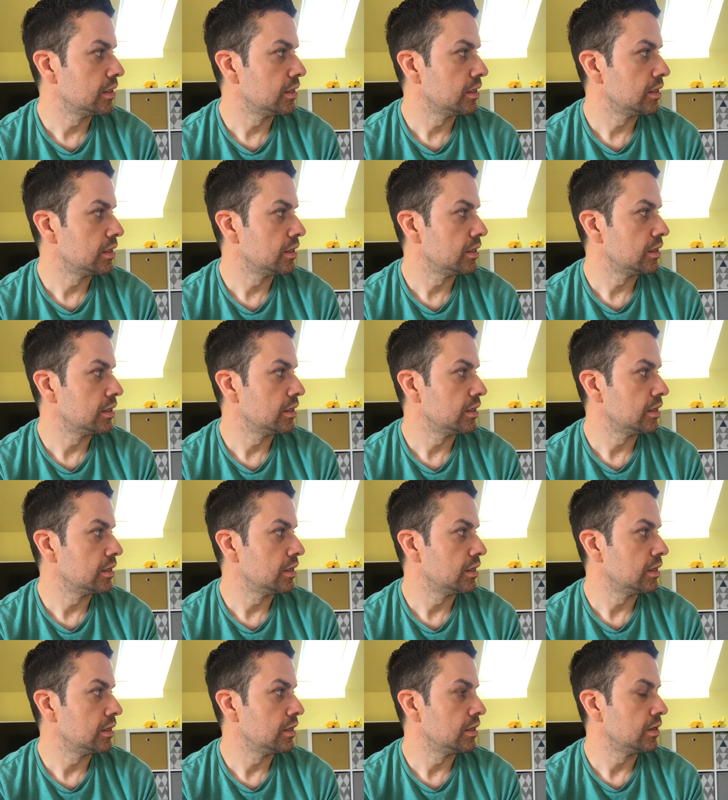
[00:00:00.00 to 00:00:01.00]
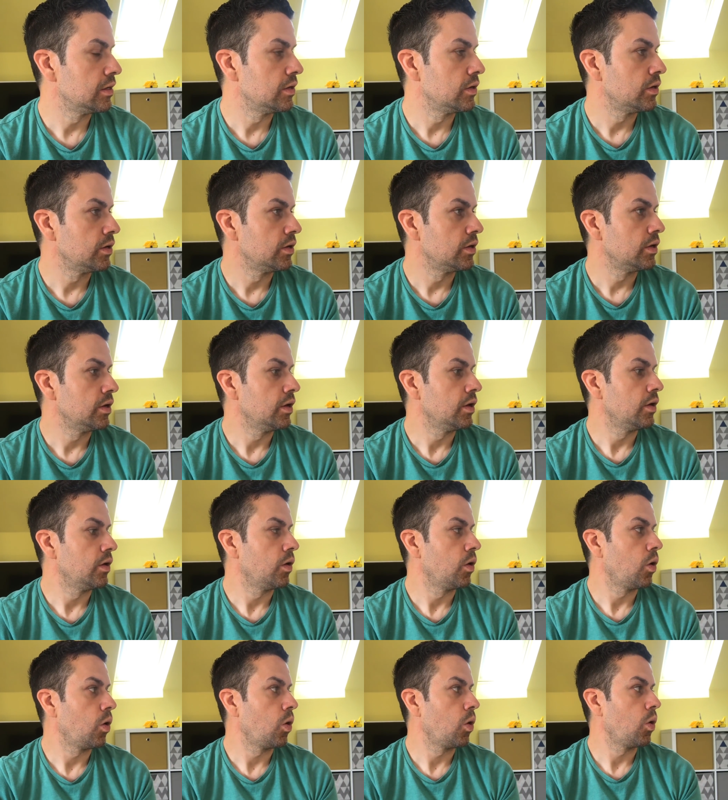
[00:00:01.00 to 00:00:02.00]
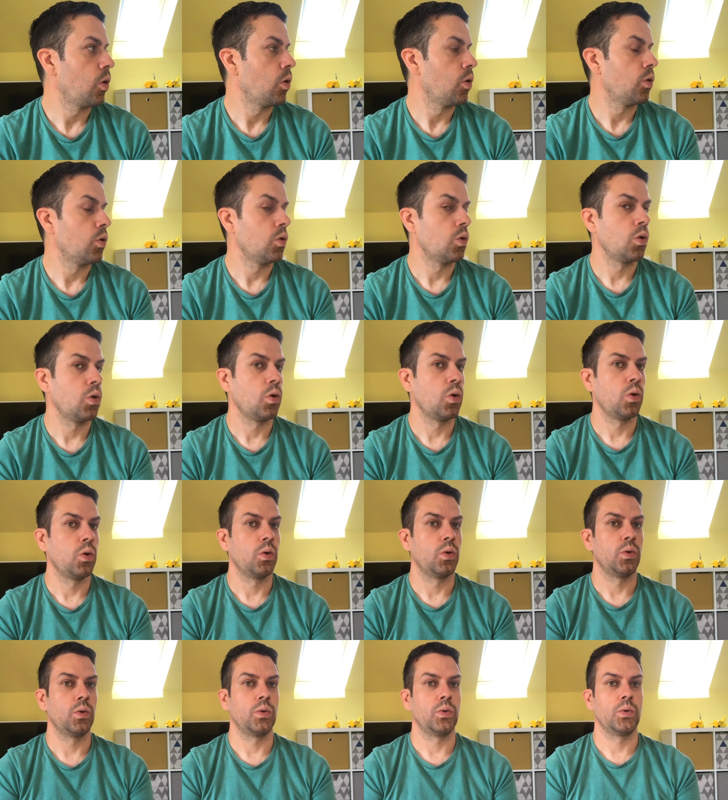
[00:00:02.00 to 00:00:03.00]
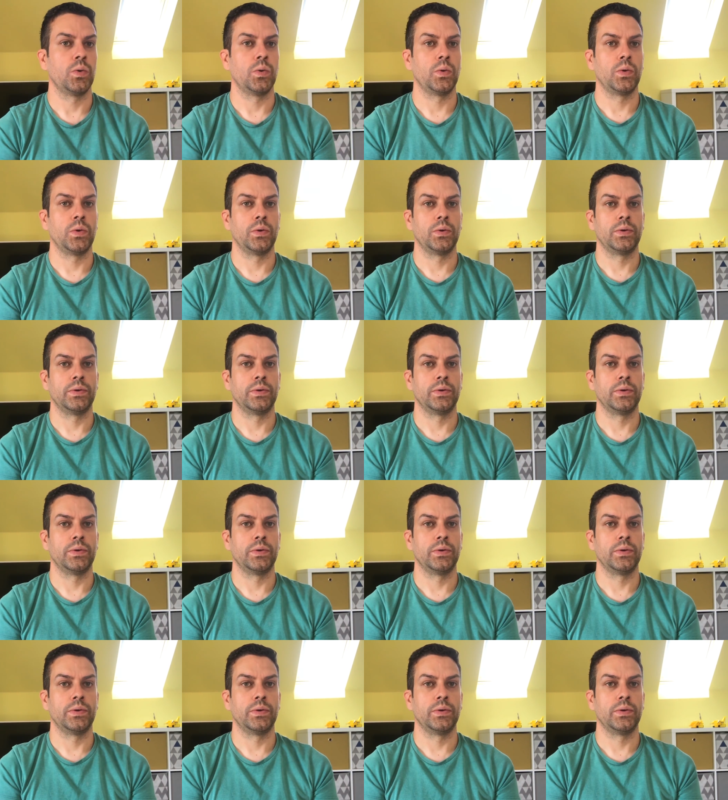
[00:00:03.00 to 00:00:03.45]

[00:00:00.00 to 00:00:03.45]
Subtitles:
(no one is talking)